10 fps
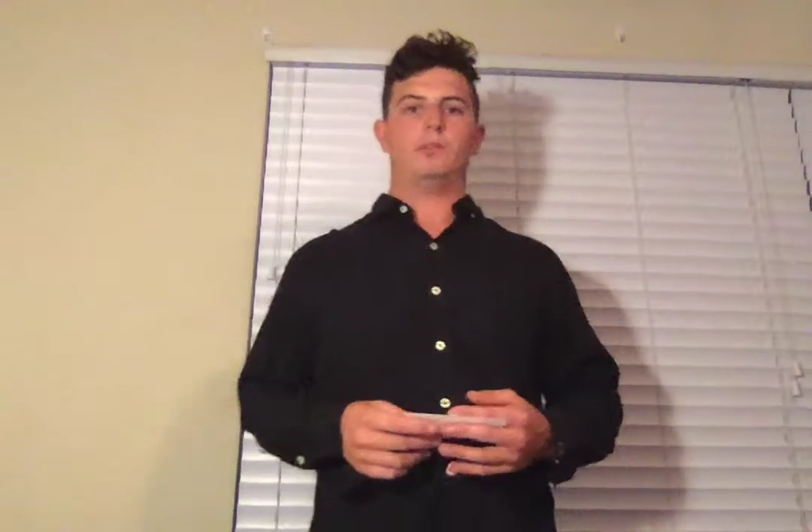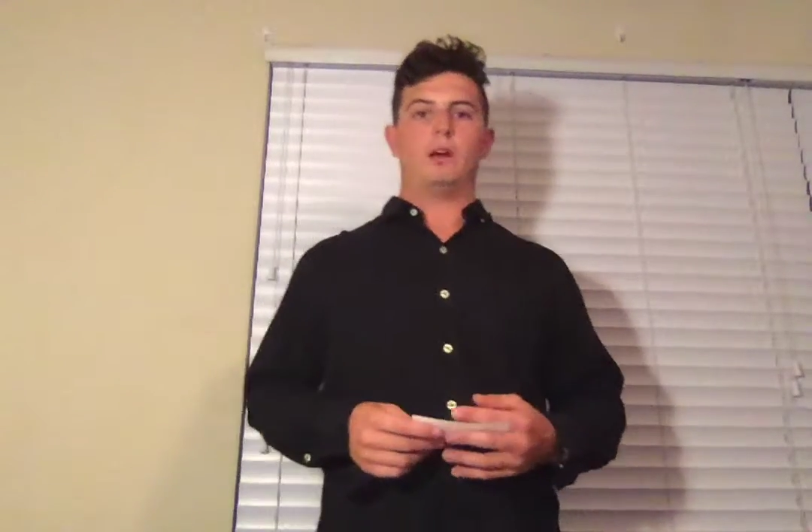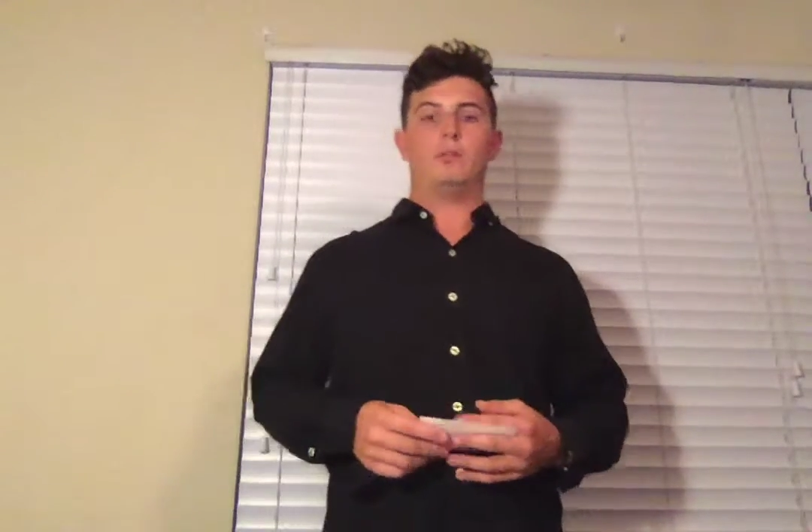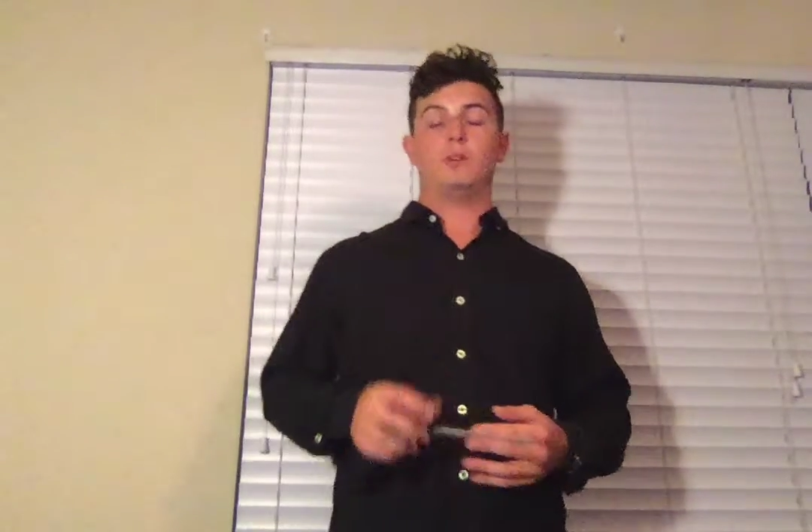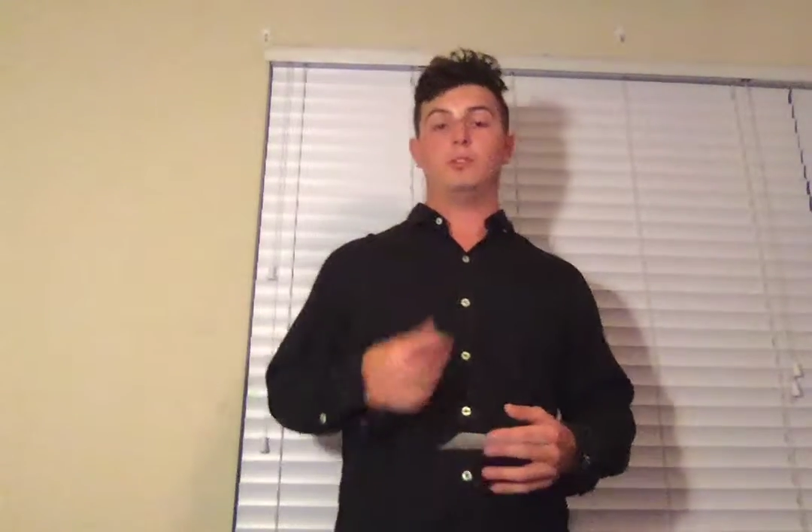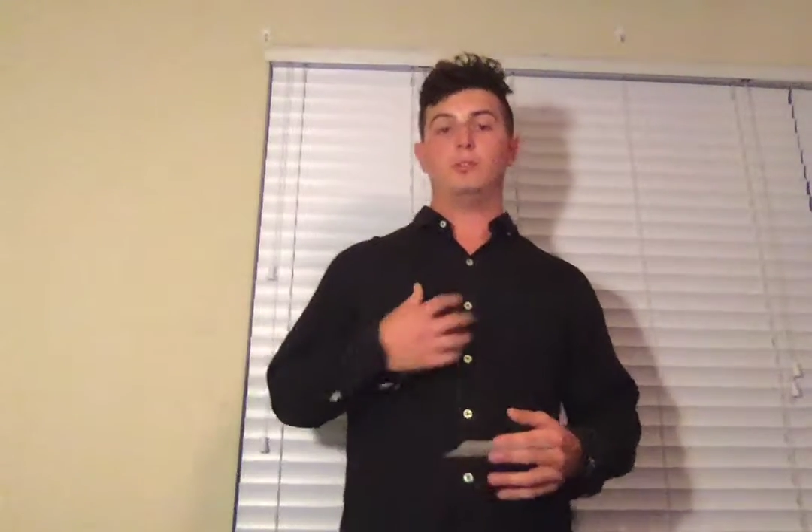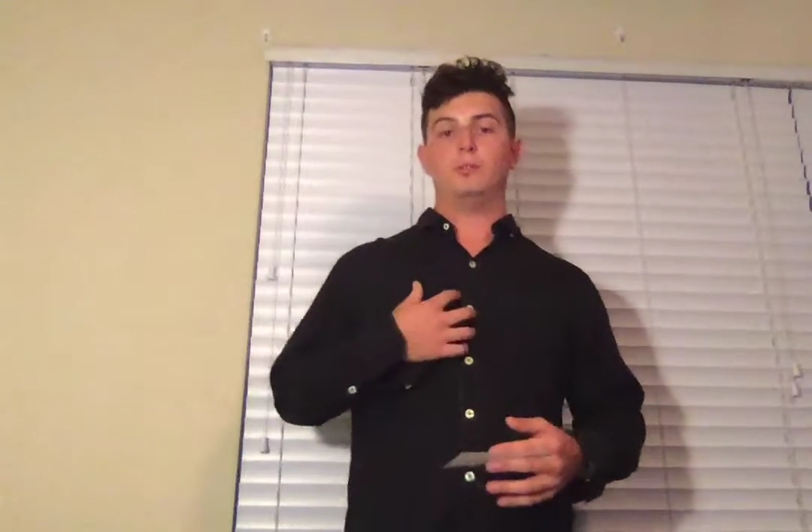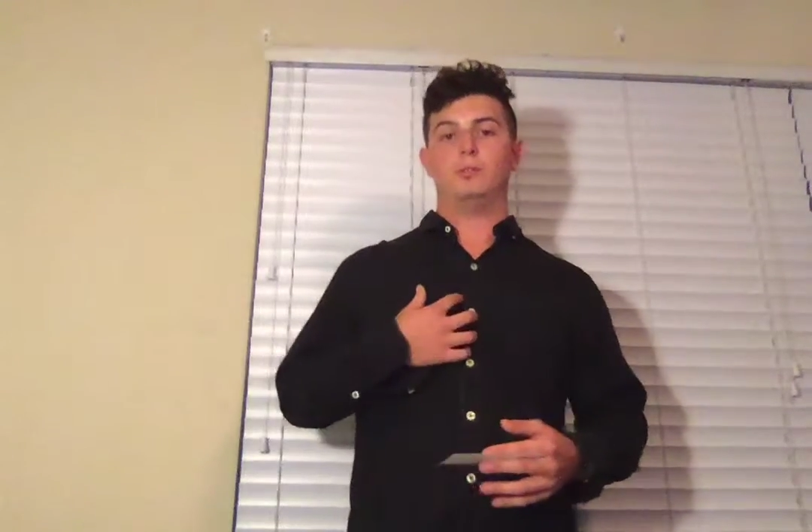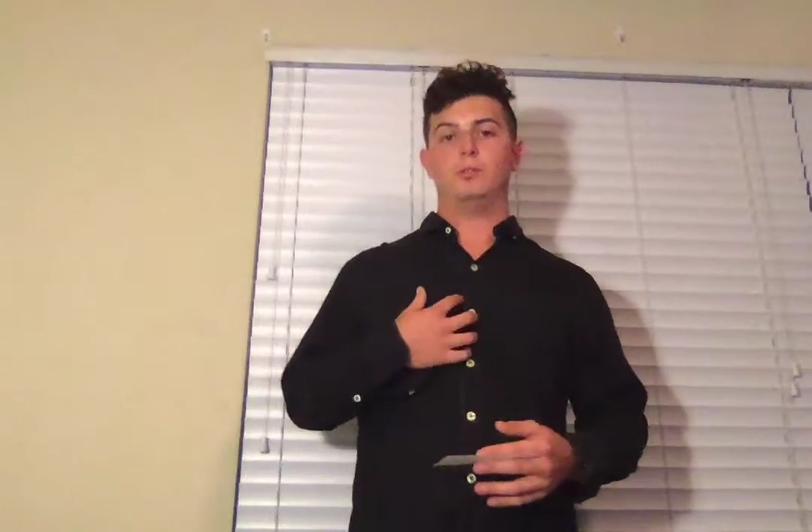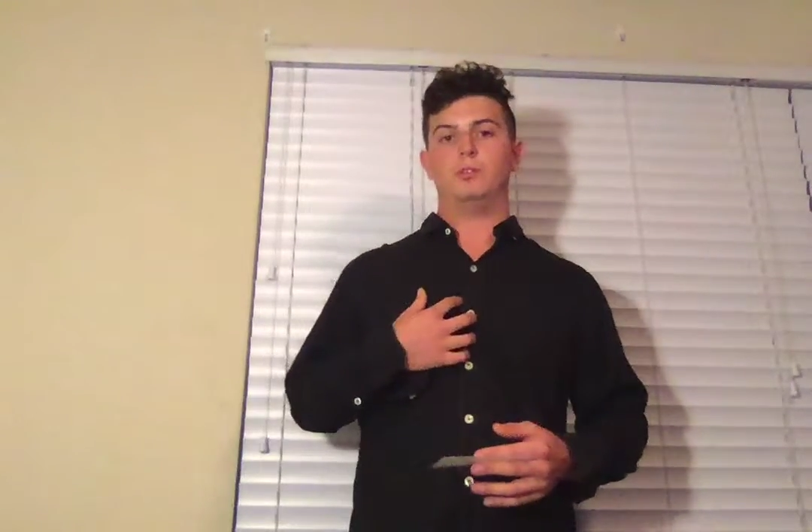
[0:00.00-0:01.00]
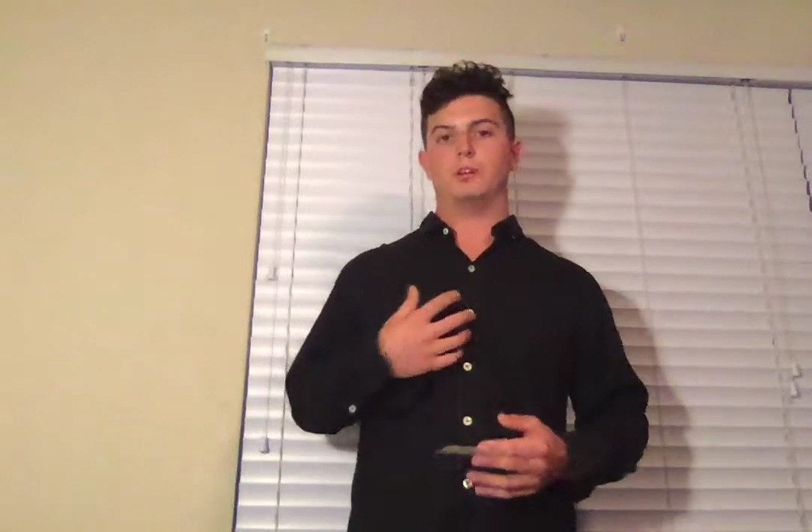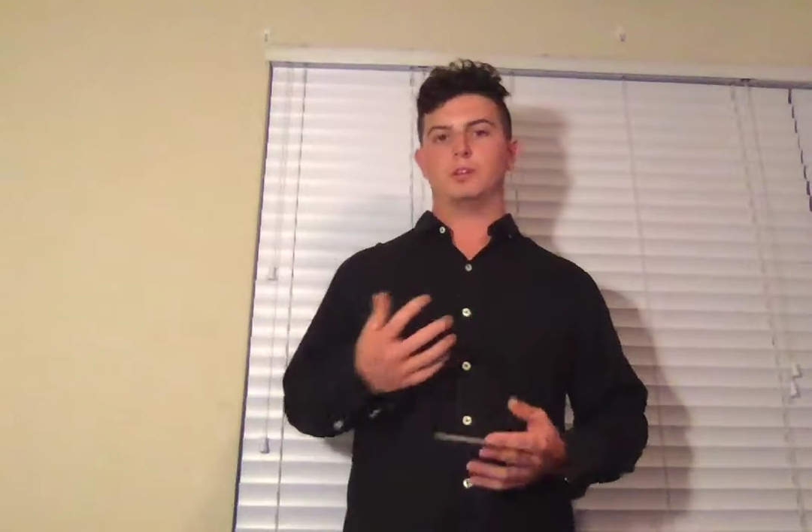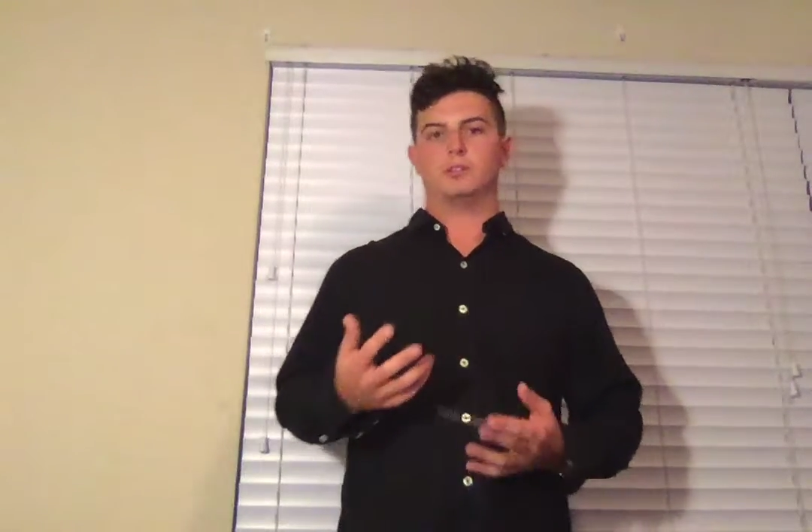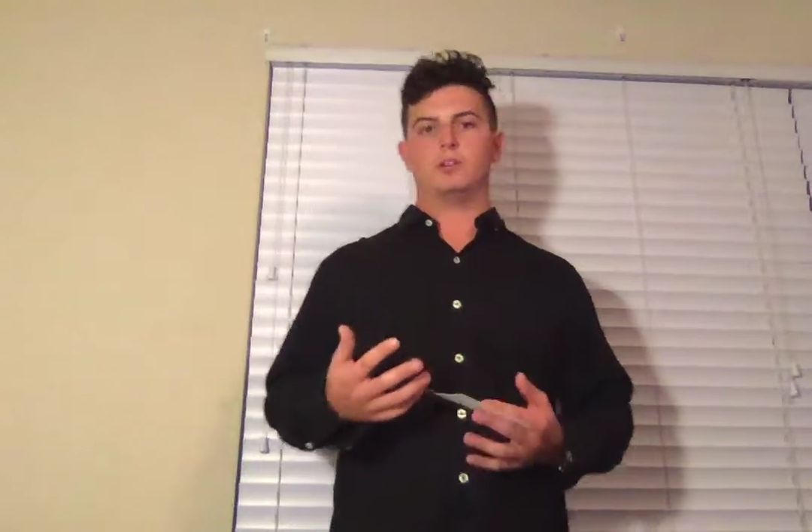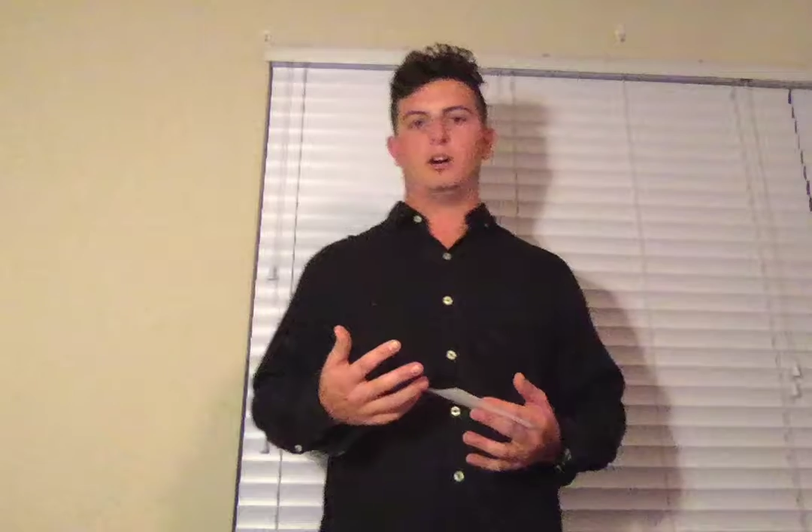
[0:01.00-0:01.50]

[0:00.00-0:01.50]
I've read through your guys'